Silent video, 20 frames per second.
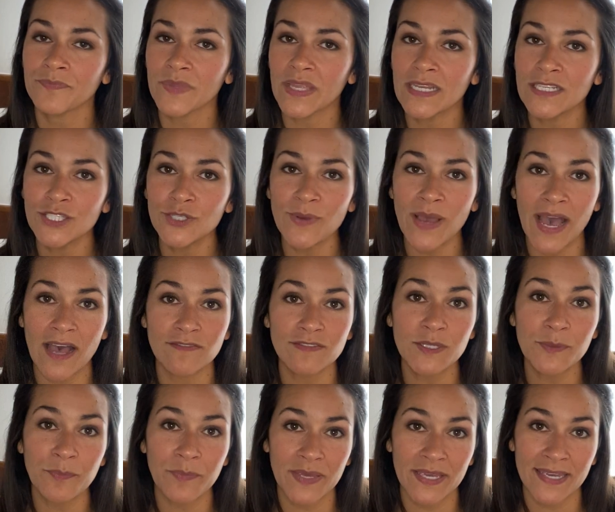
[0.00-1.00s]
is you have
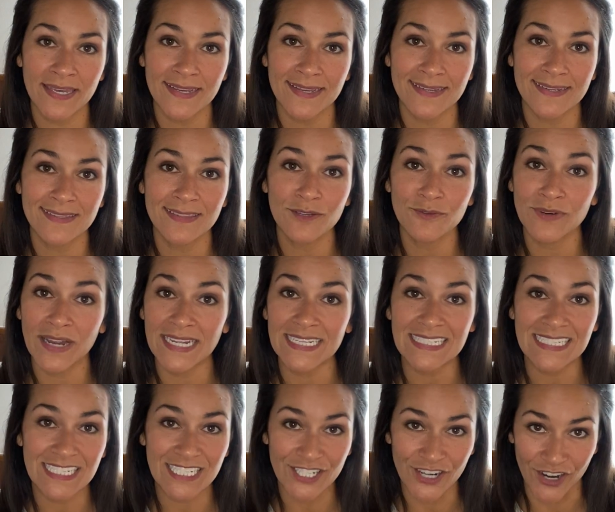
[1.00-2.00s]
to pick the
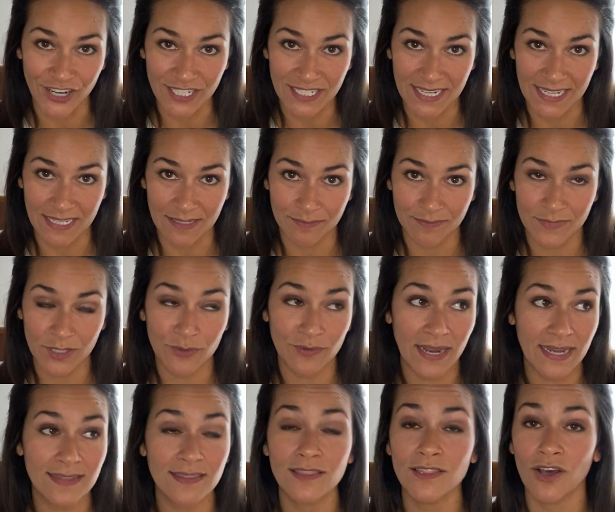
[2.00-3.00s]
right start date, the
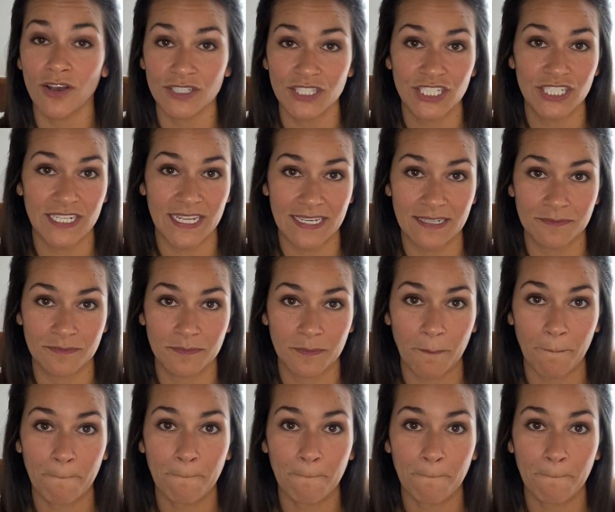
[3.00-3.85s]
right launch date.